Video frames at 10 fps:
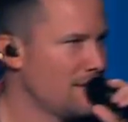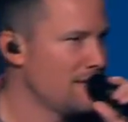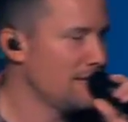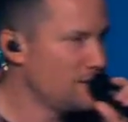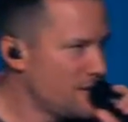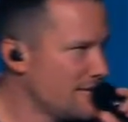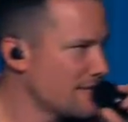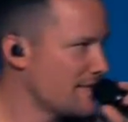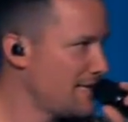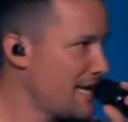And
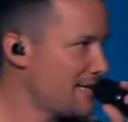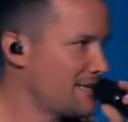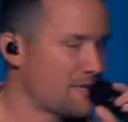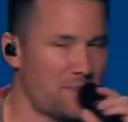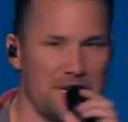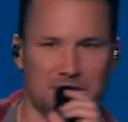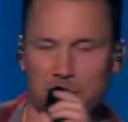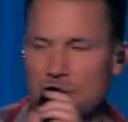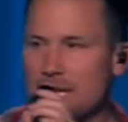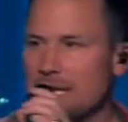Jesus, he takes this piece of
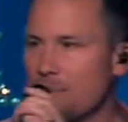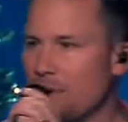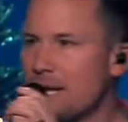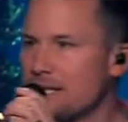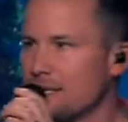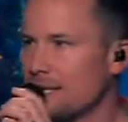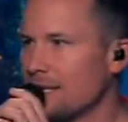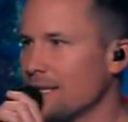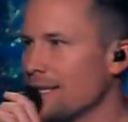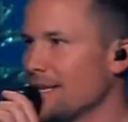bread and he breaks it.
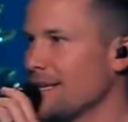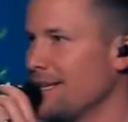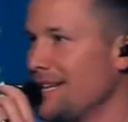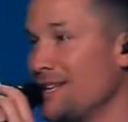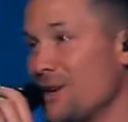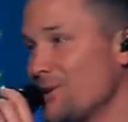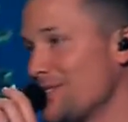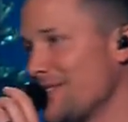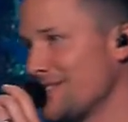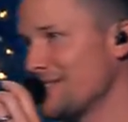And he knows
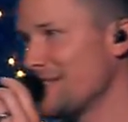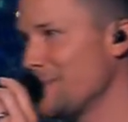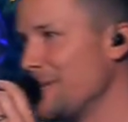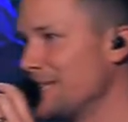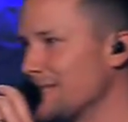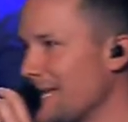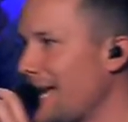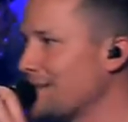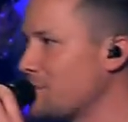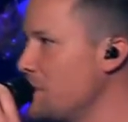that this is gonna be his
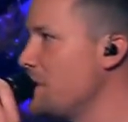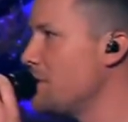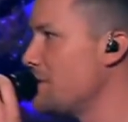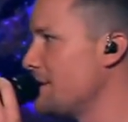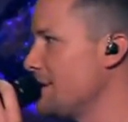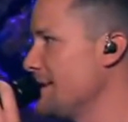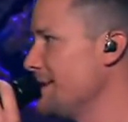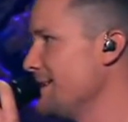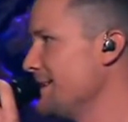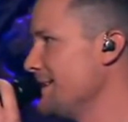last meal.
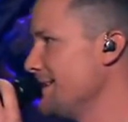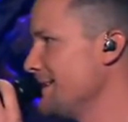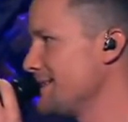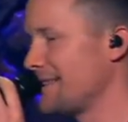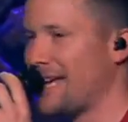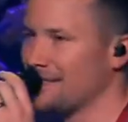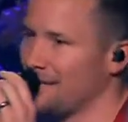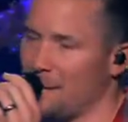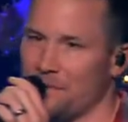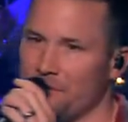It's the last
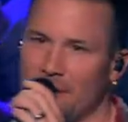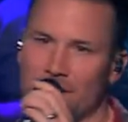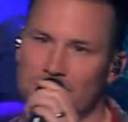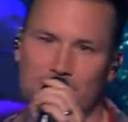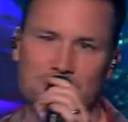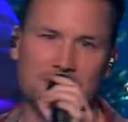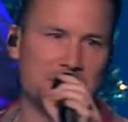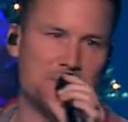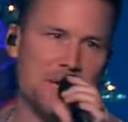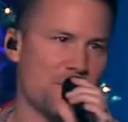time to fellowship with these
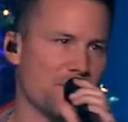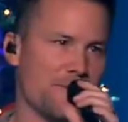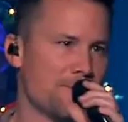people.